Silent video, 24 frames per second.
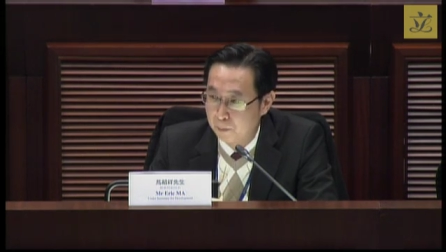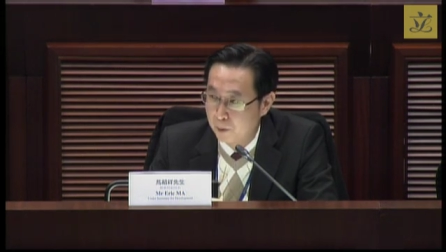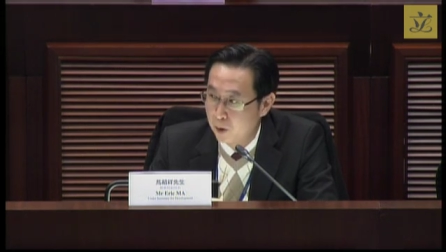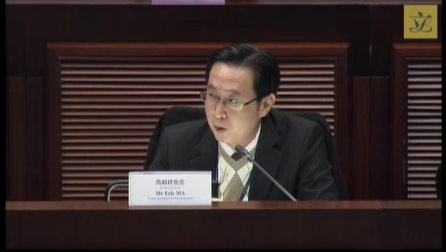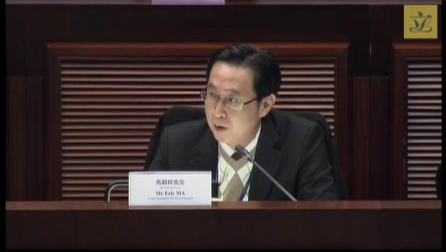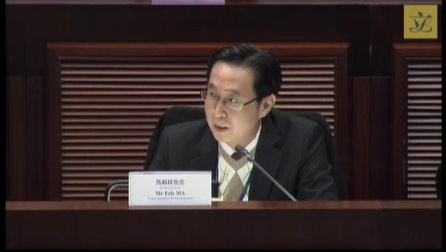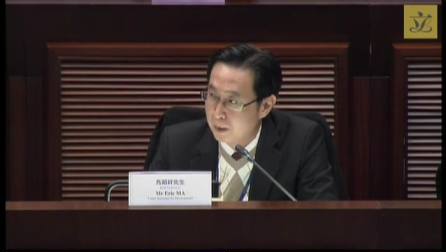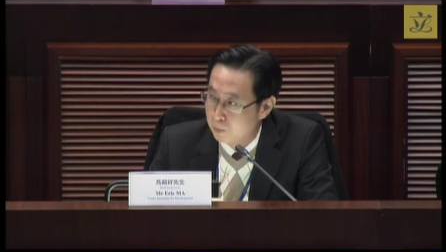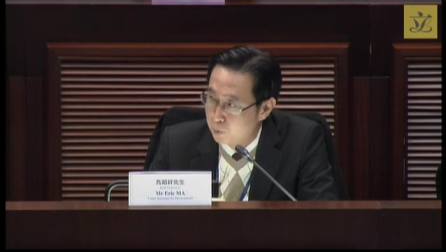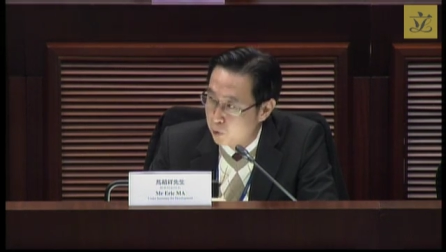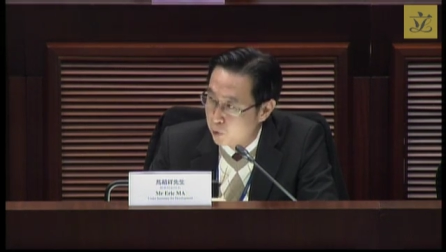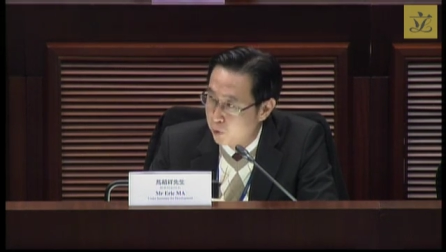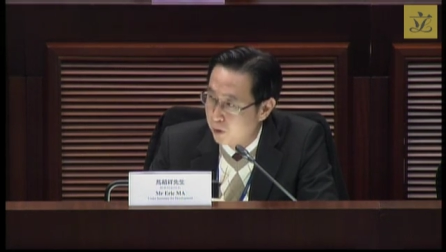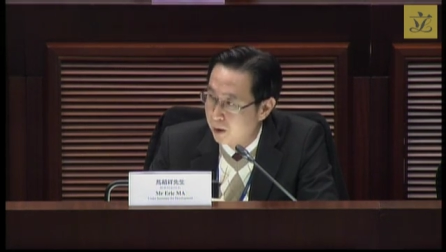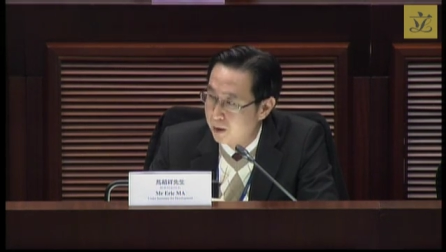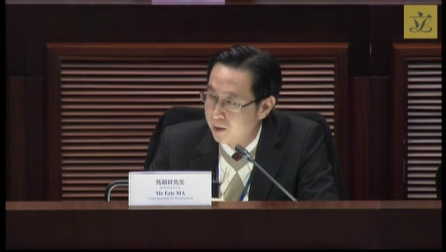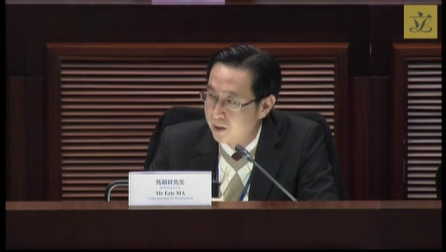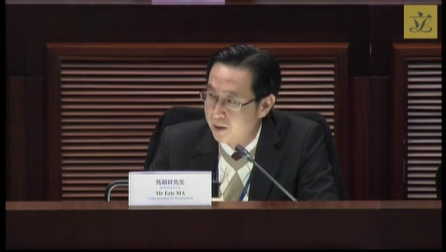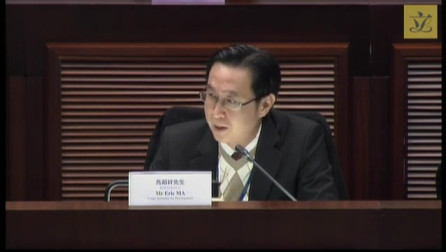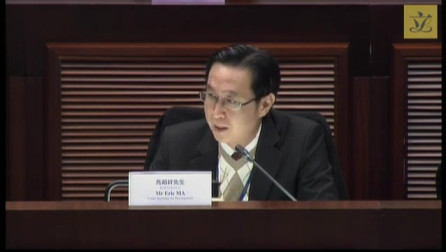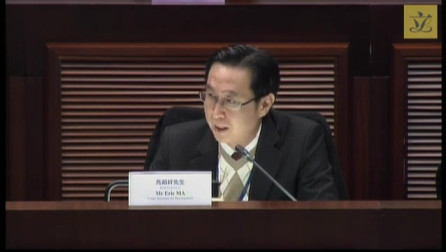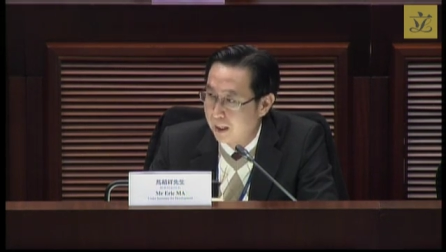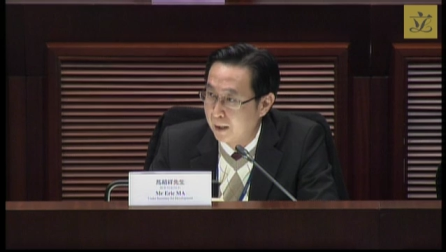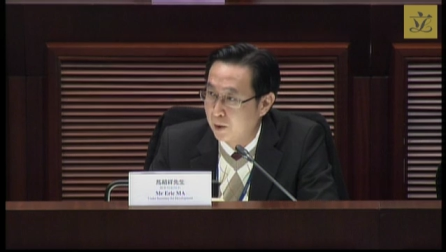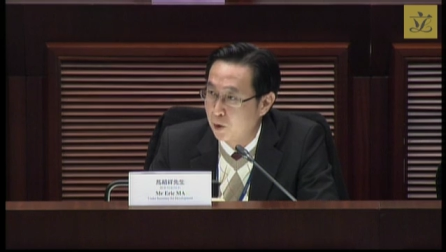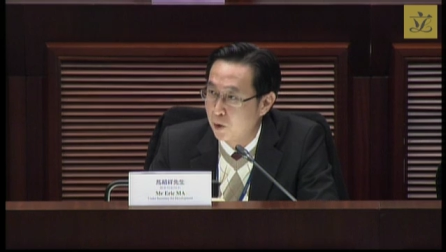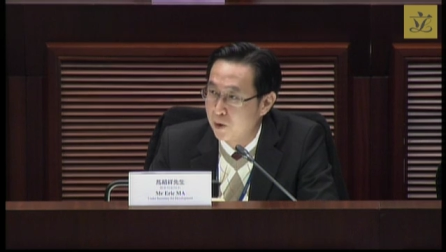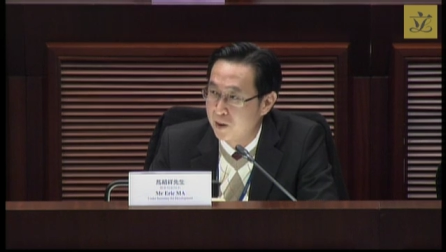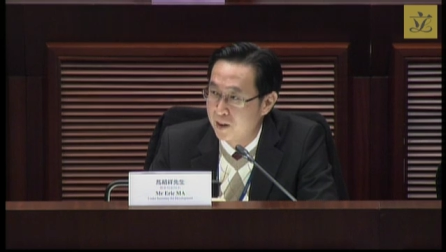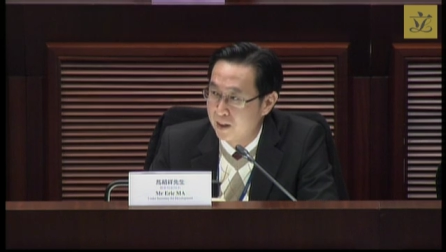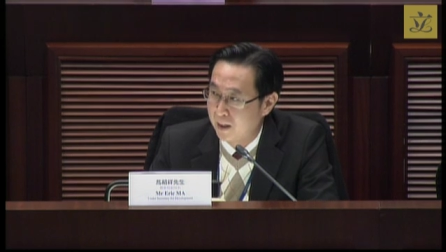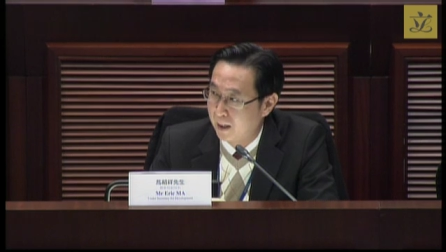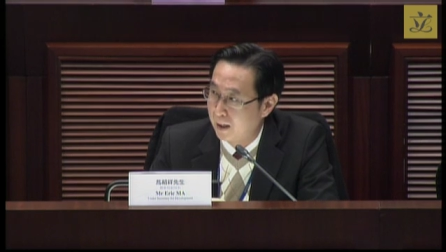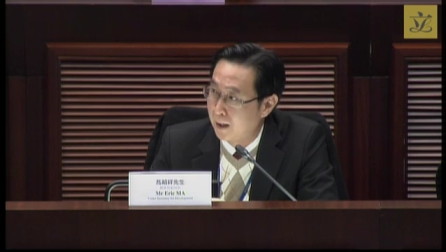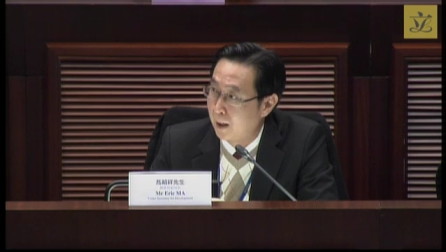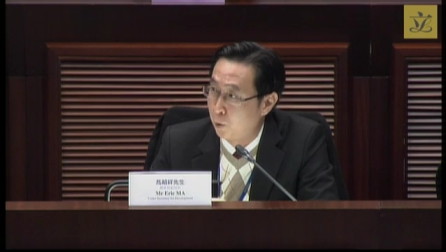uh, certain
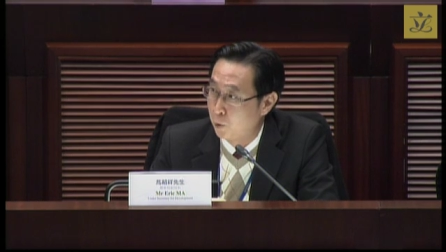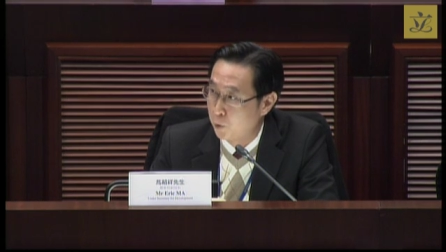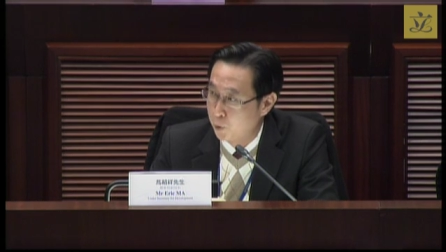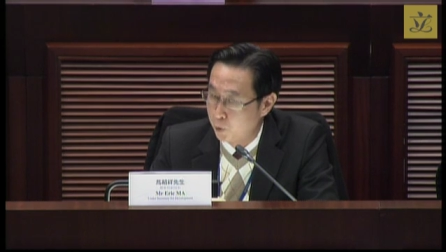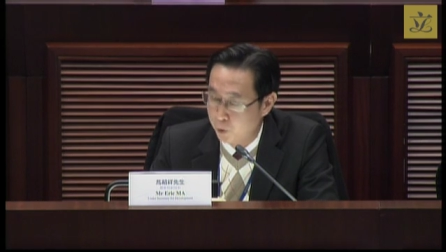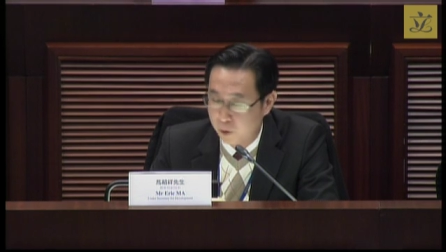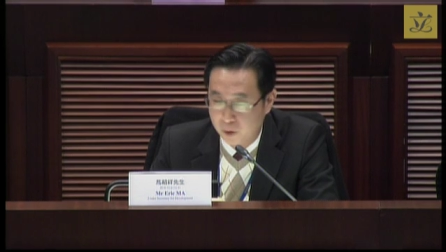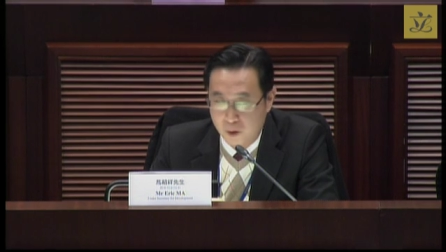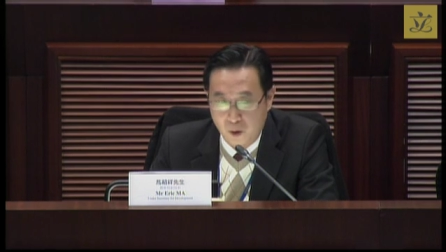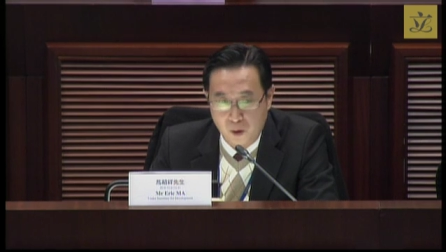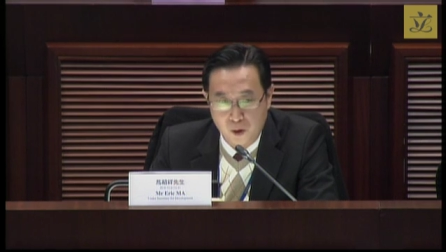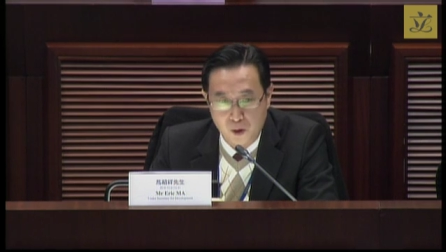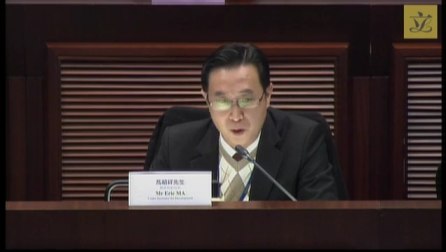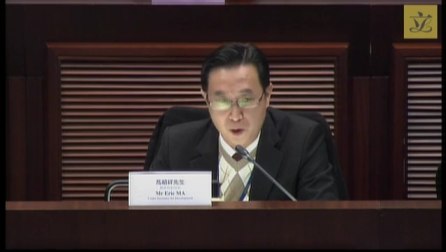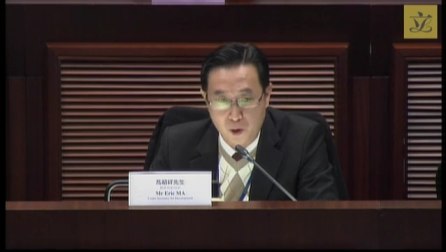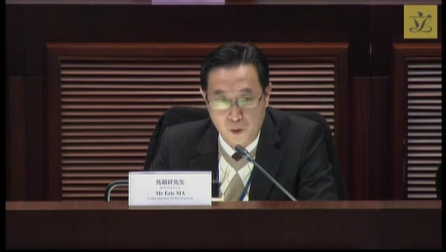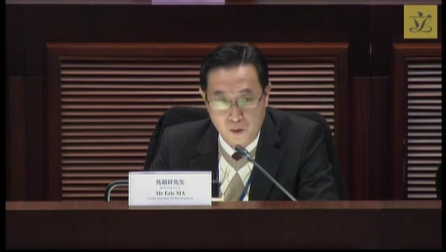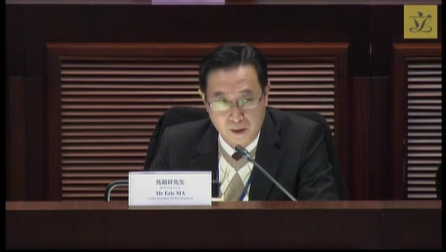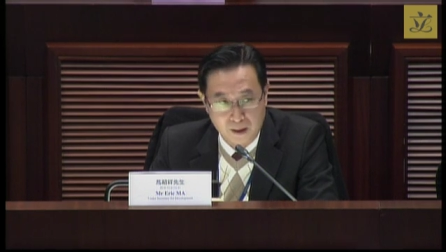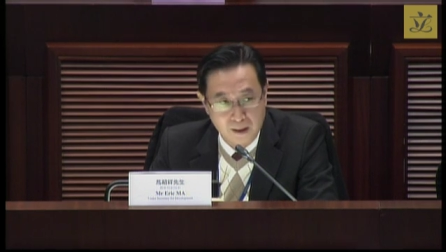CBS buildings.